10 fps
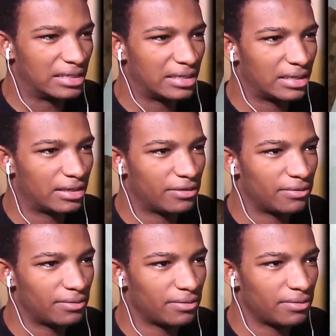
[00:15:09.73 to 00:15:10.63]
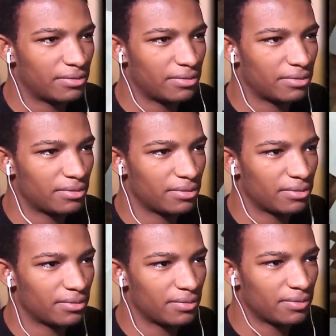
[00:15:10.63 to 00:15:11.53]

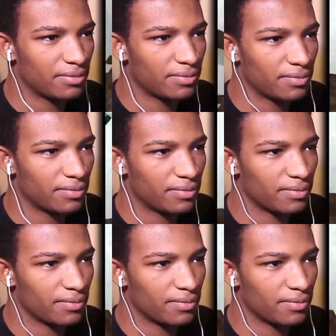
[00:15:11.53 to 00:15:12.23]
Nothing is said.